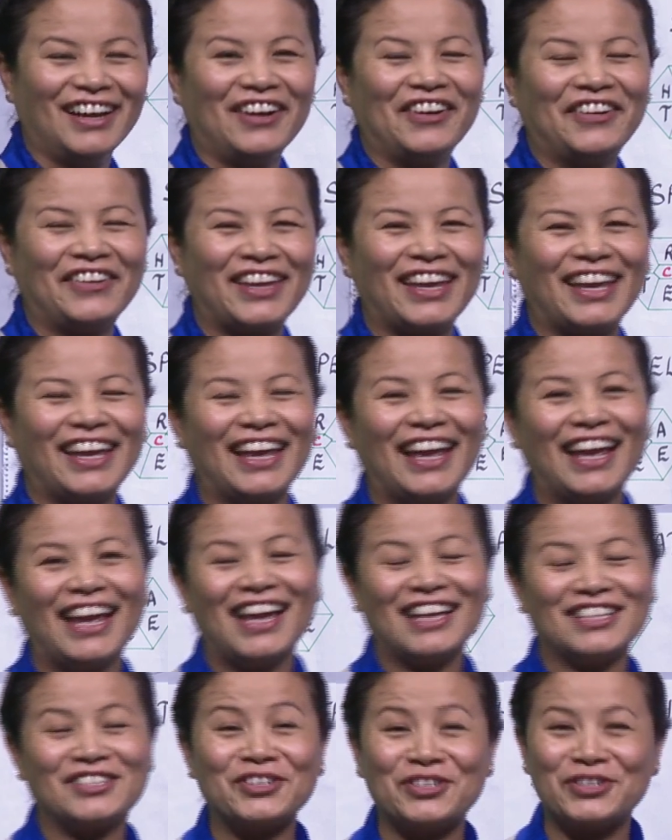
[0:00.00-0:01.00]
Okay,
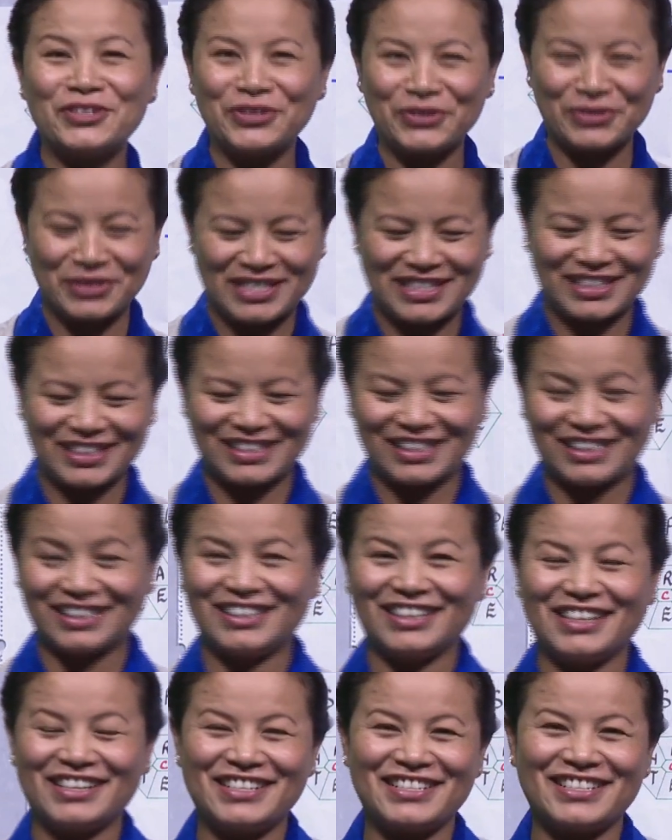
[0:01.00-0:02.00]
so do you cheat
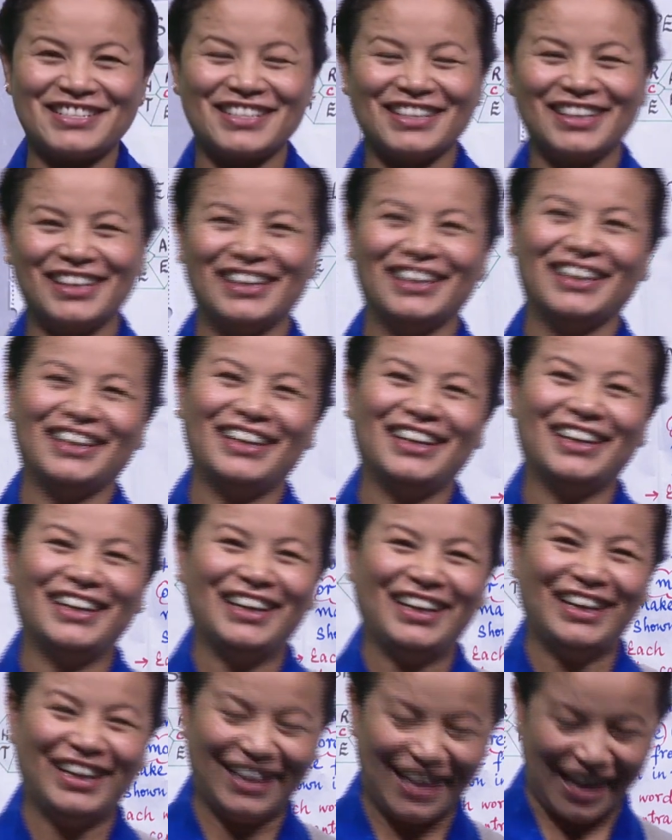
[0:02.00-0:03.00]
others?
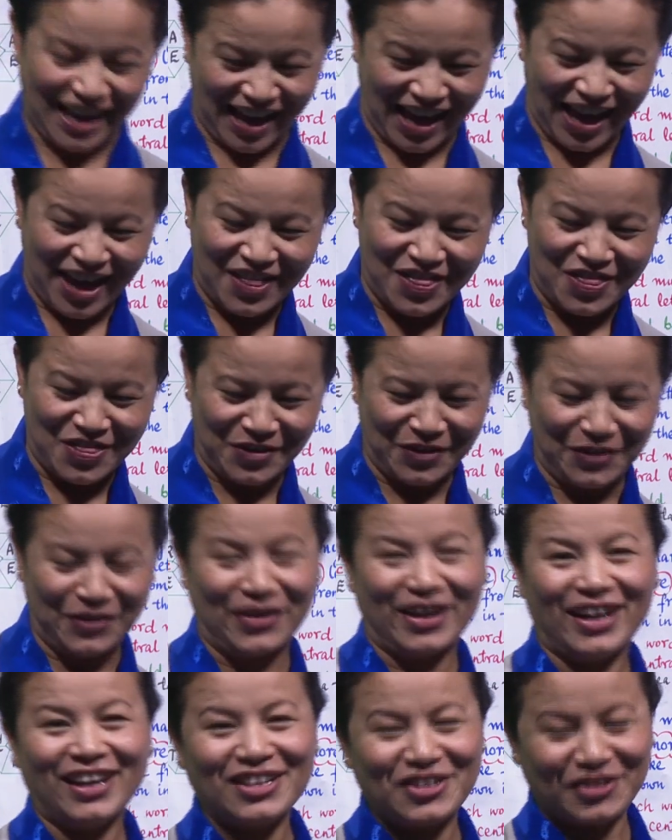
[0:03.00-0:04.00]
No,
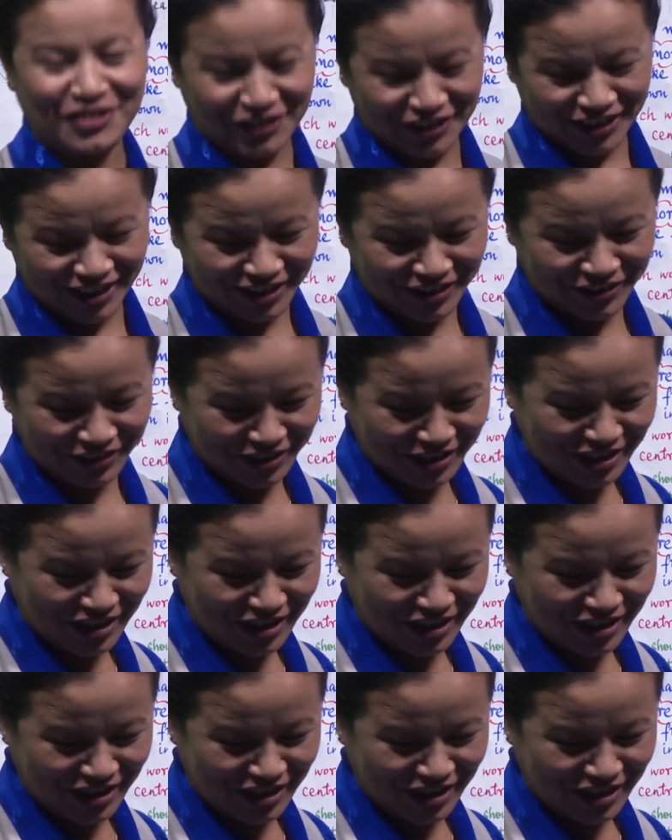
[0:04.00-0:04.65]
right? You all are good